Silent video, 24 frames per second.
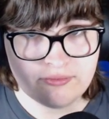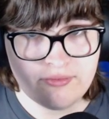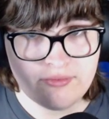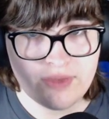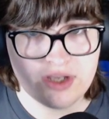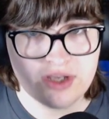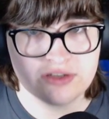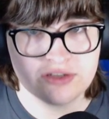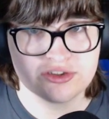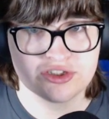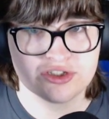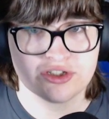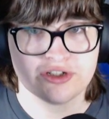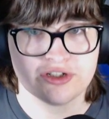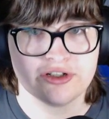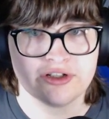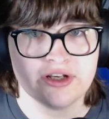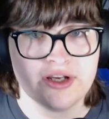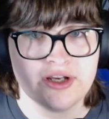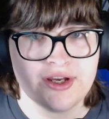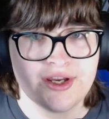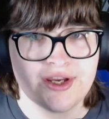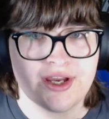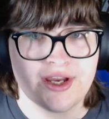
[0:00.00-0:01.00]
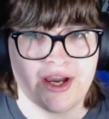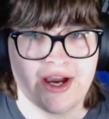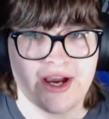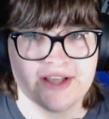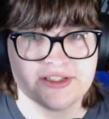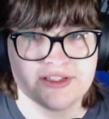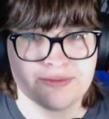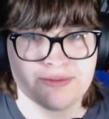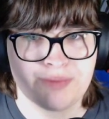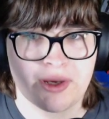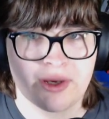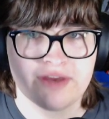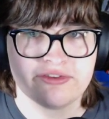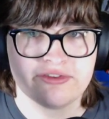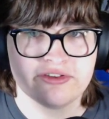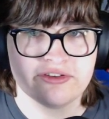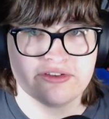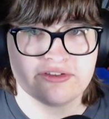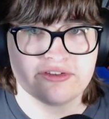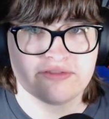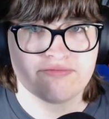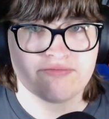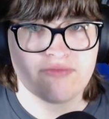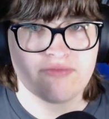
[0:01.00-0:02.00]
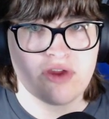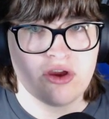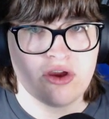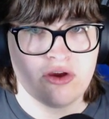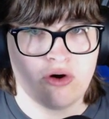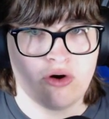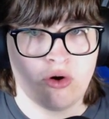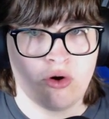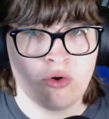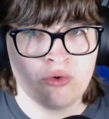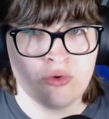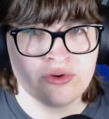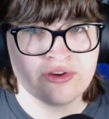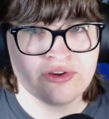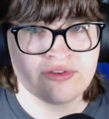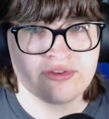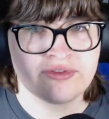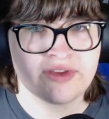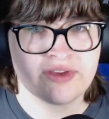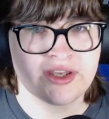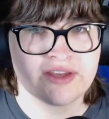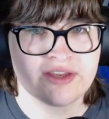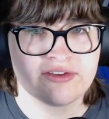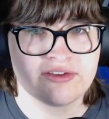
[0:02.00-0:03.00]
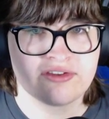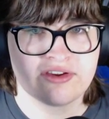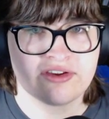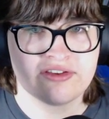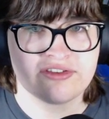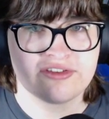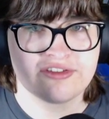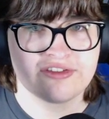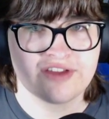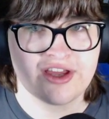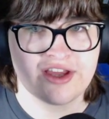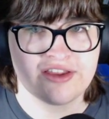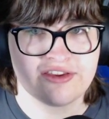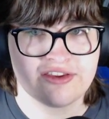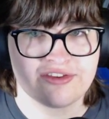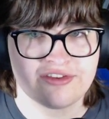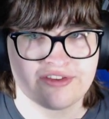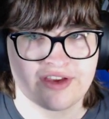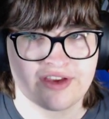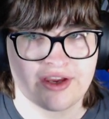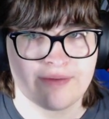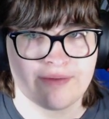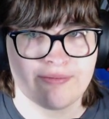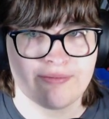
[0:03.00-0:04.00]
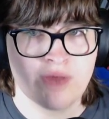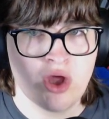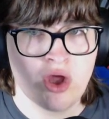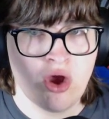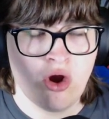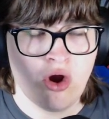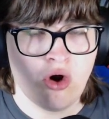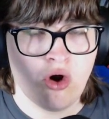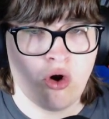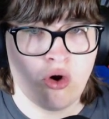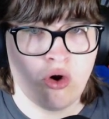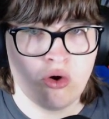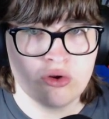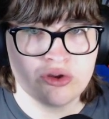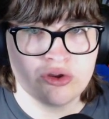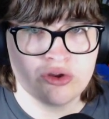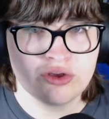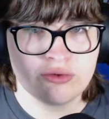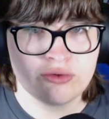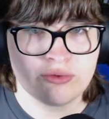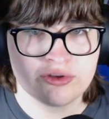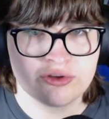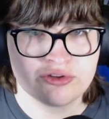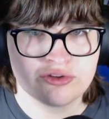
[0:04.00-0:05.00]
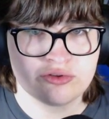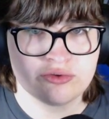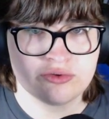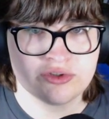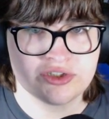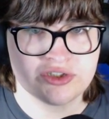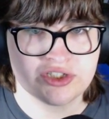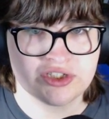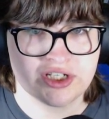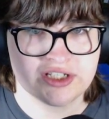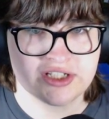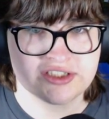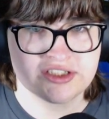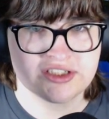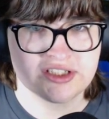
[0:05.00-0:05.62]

So as a basis, all the settings can stay the same. All you want to adjust